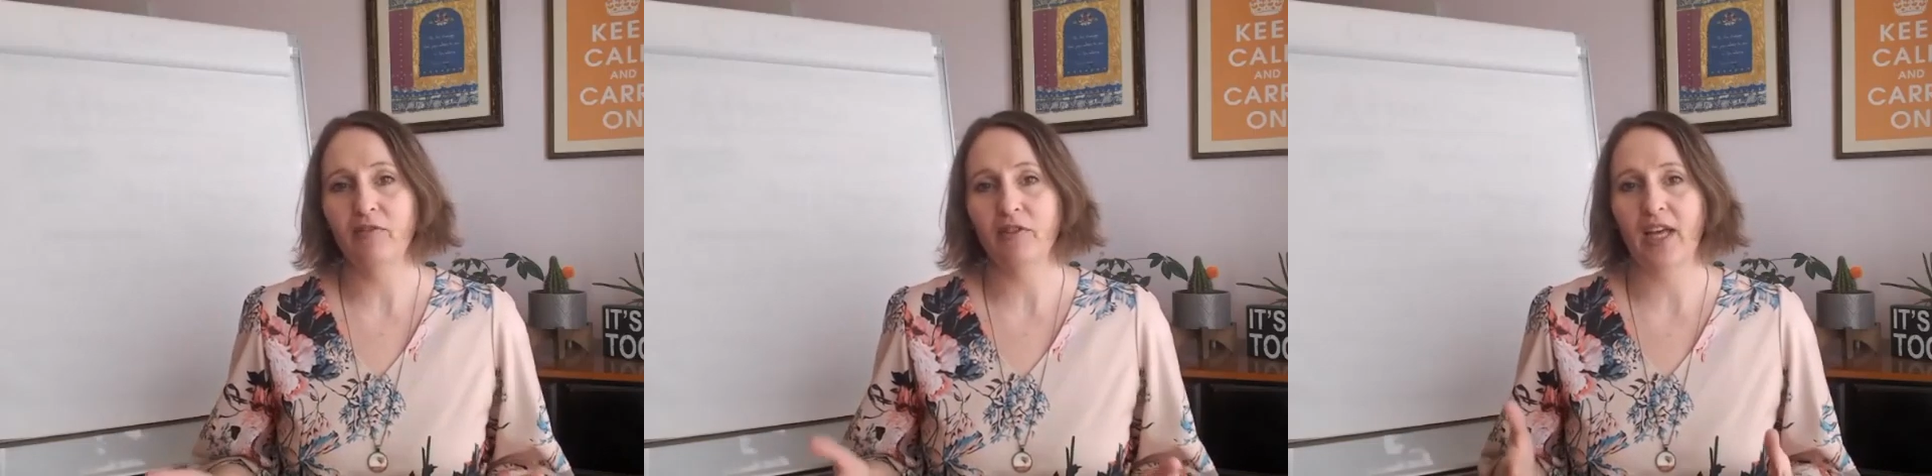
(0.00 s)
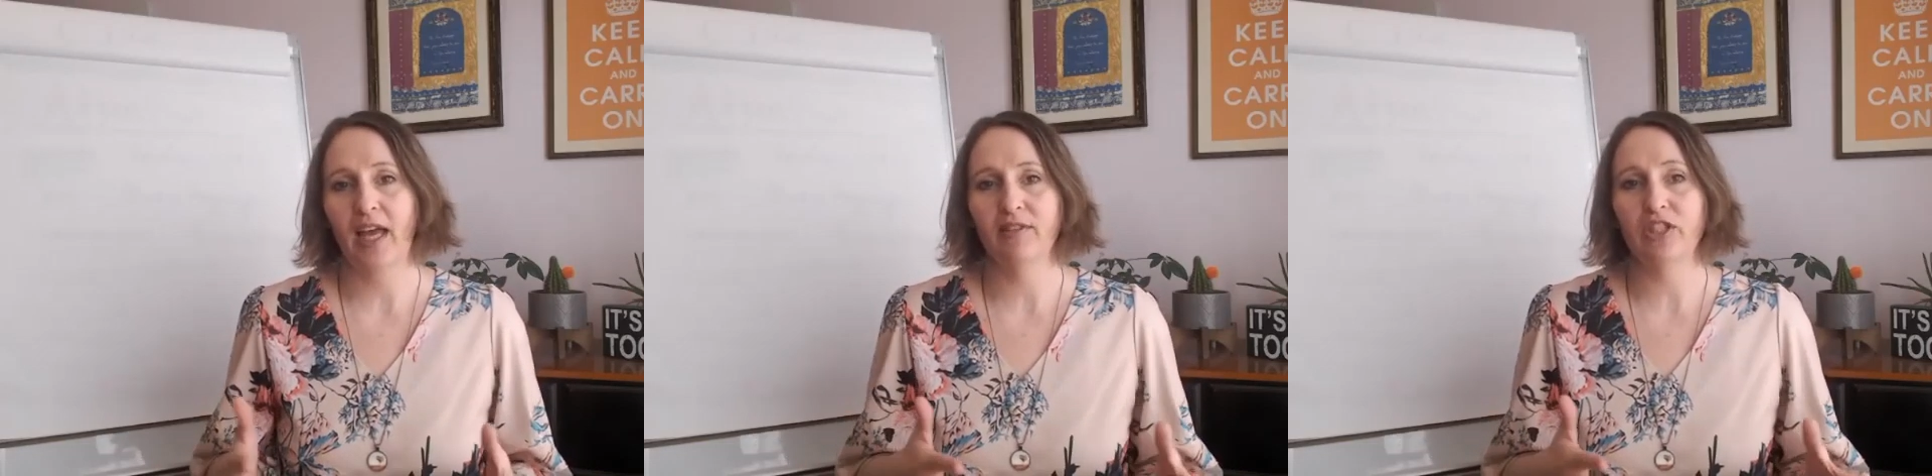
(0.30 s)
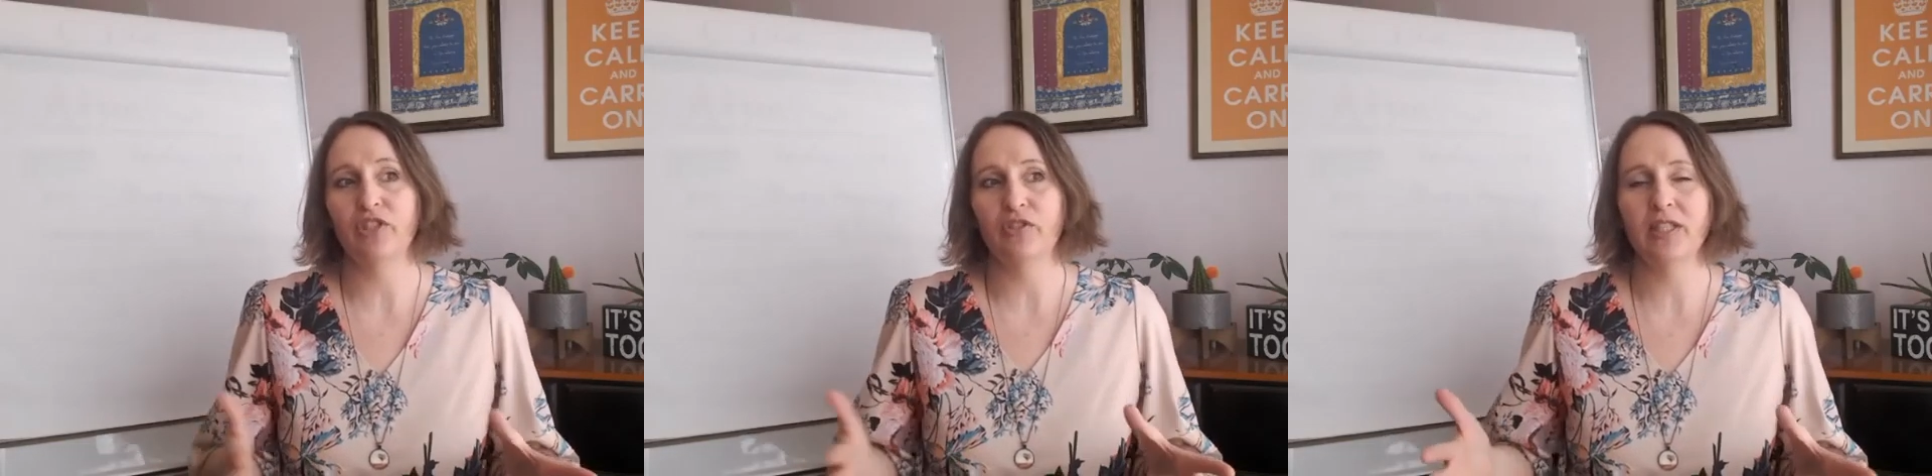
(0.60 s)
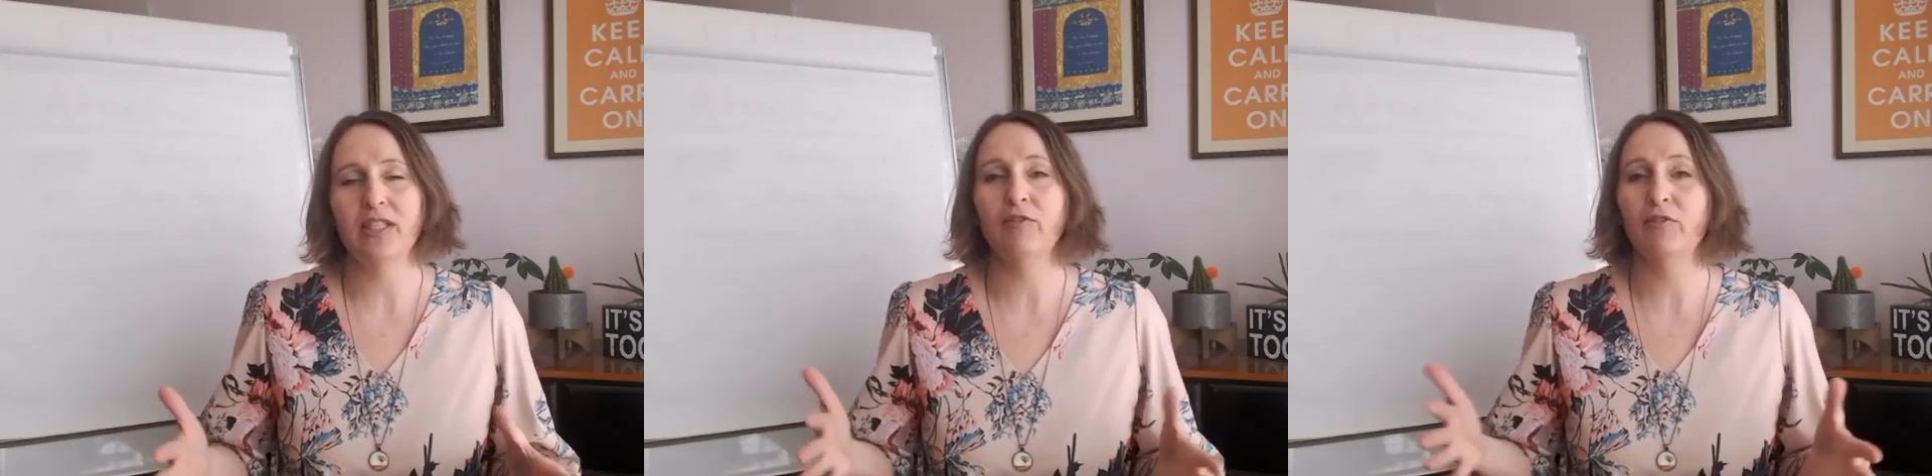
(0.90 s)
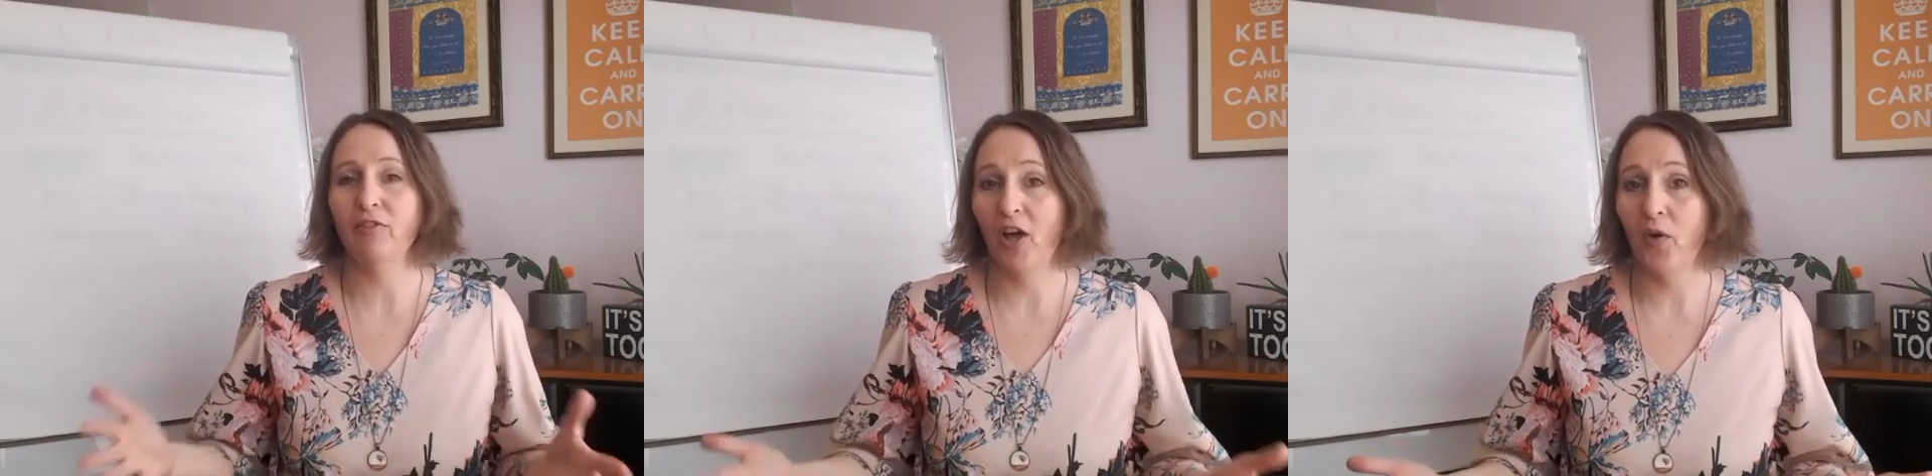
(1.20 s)
There's kind of a certainty
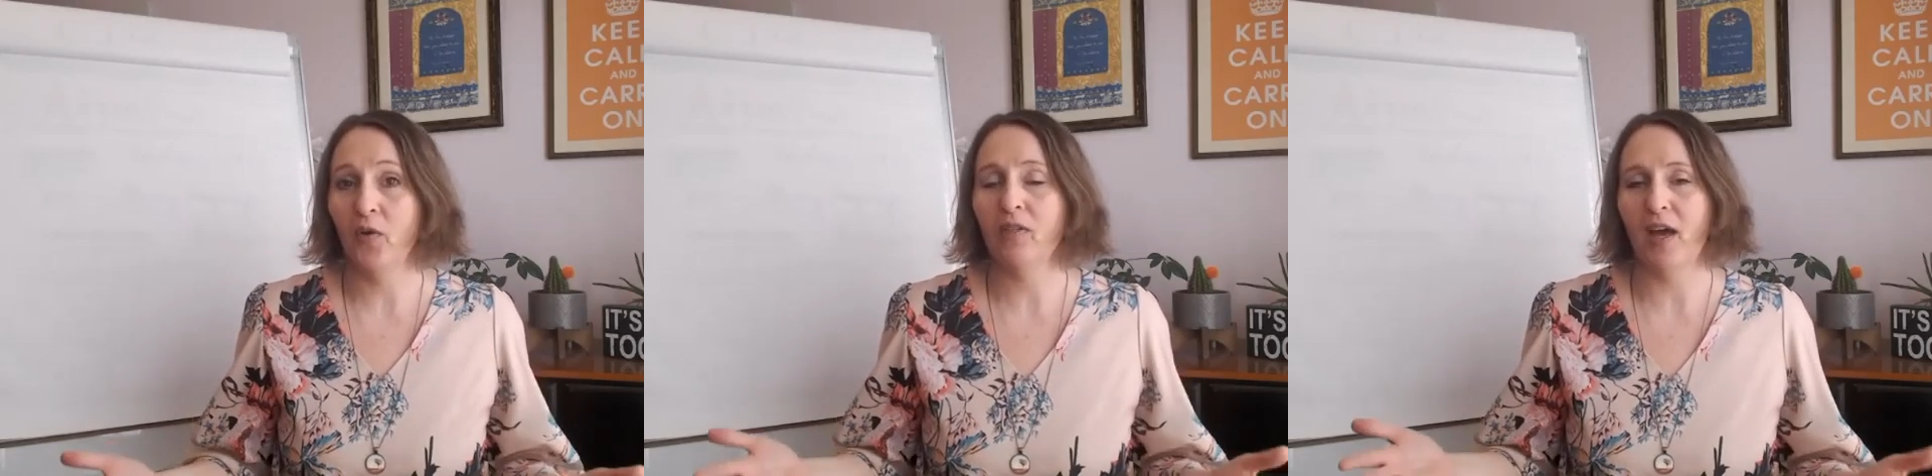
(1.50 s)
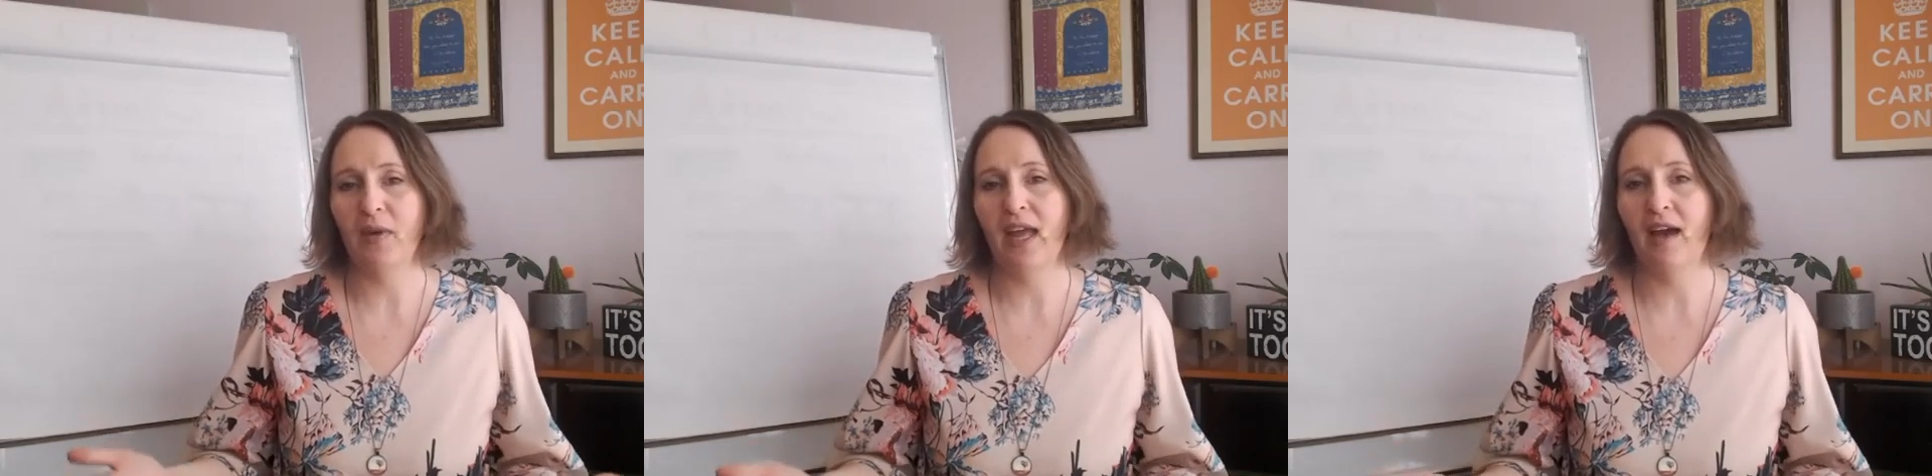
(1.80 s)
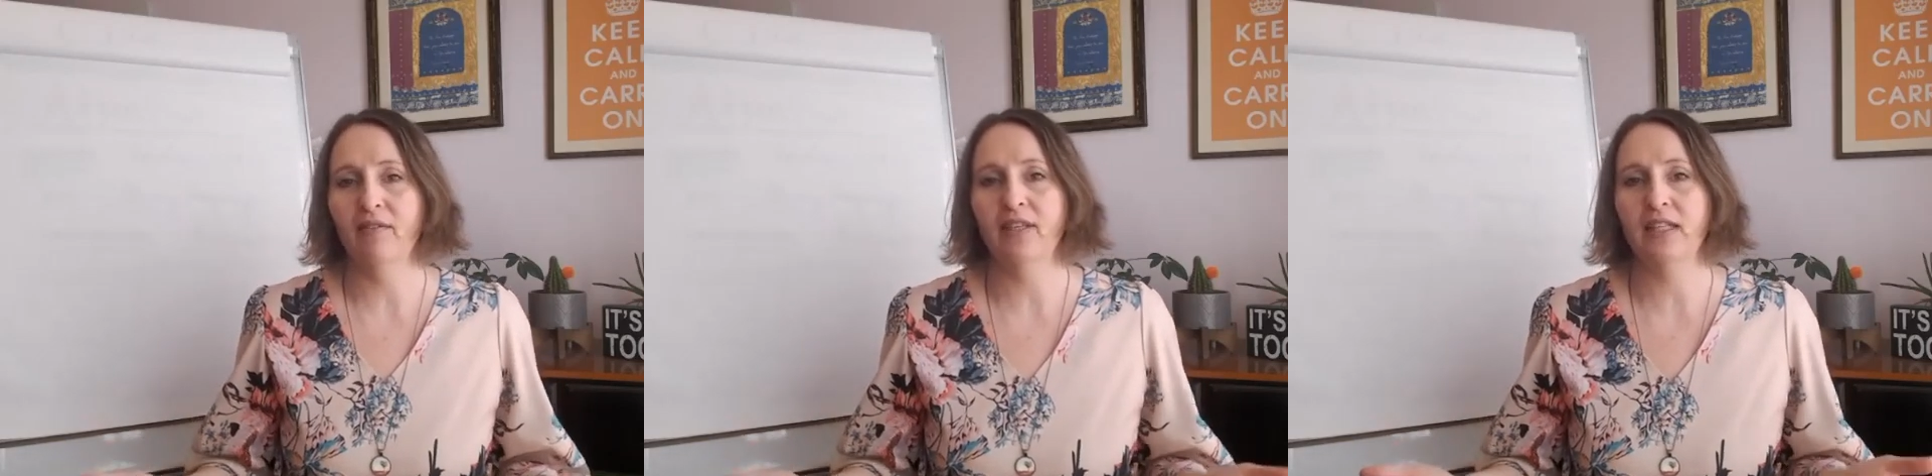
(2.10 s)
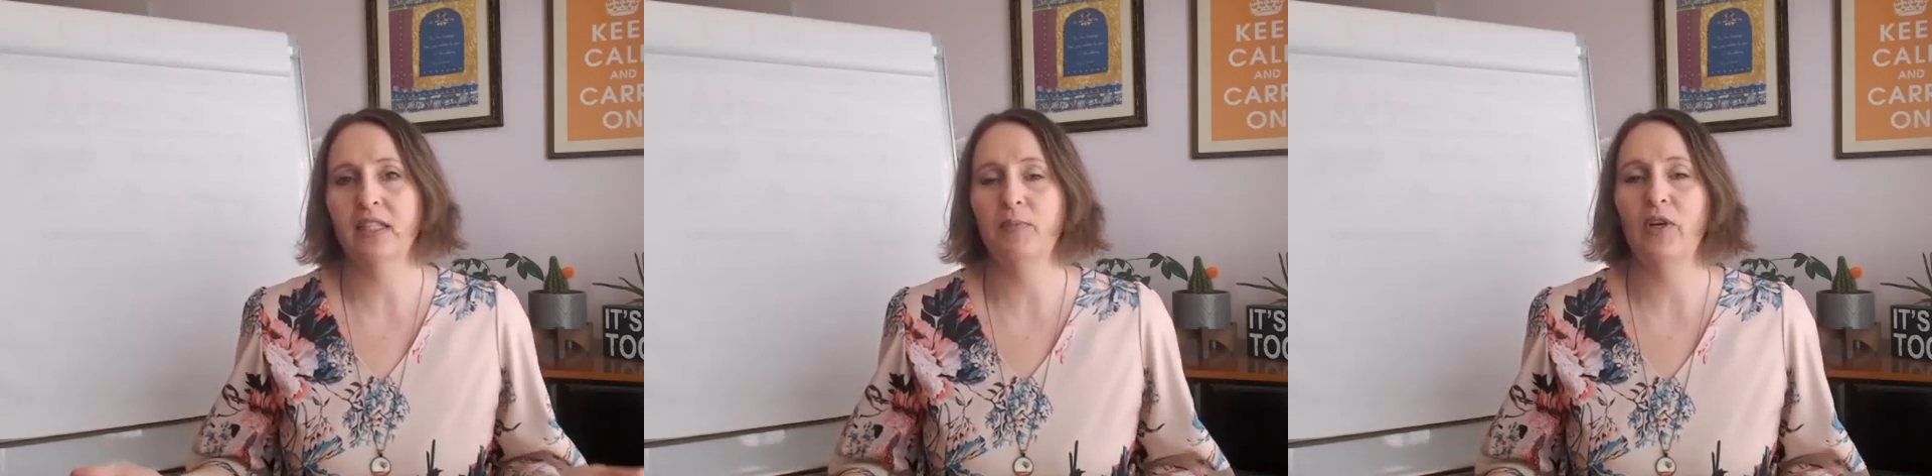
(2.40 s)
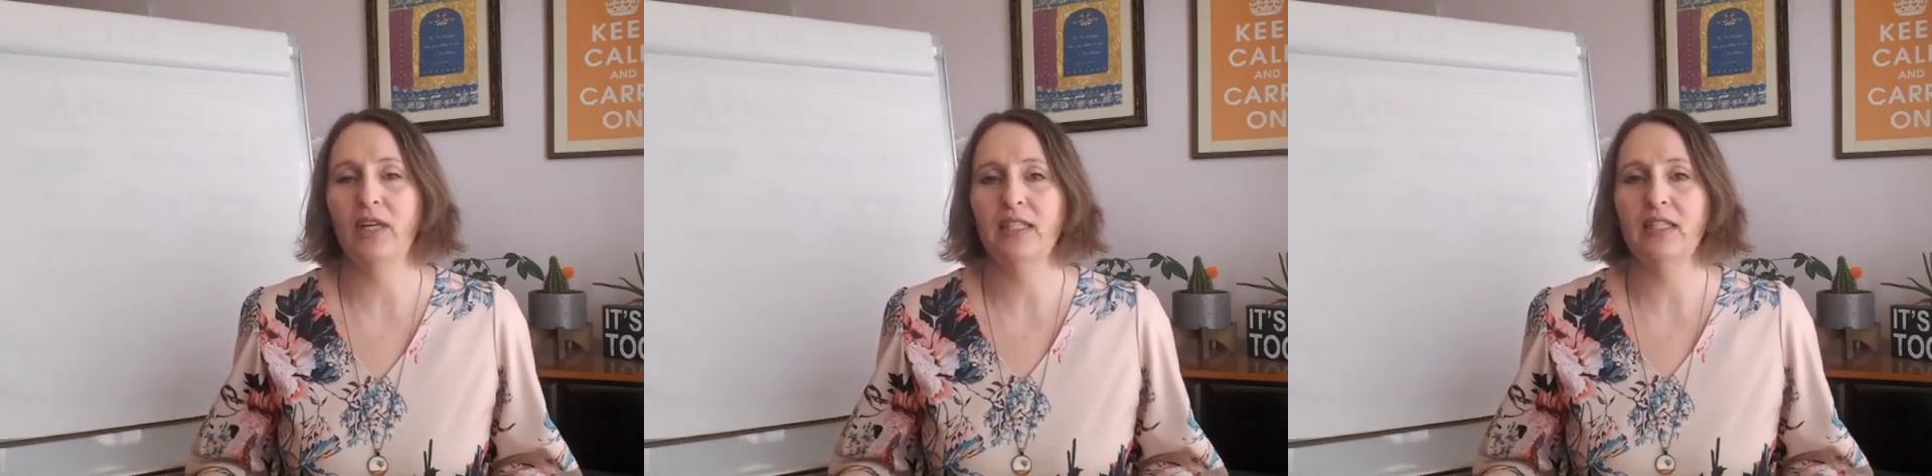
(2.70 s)
flow that we have and
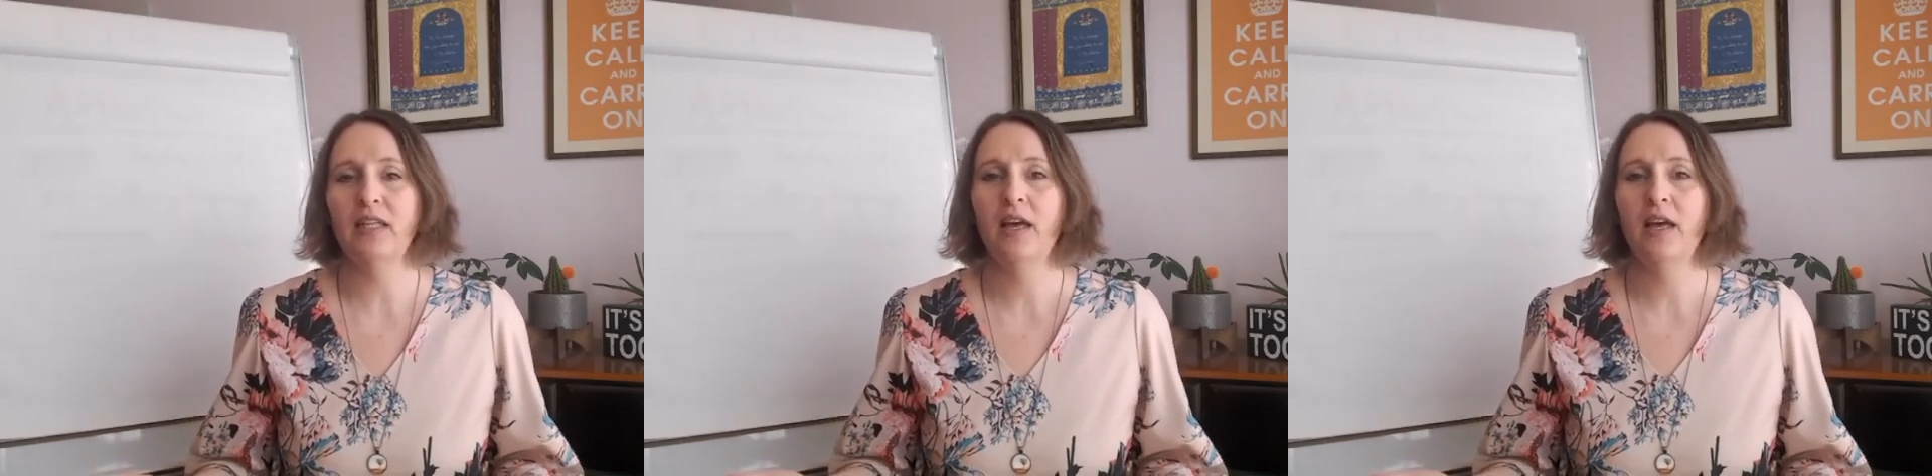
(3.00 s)
experience.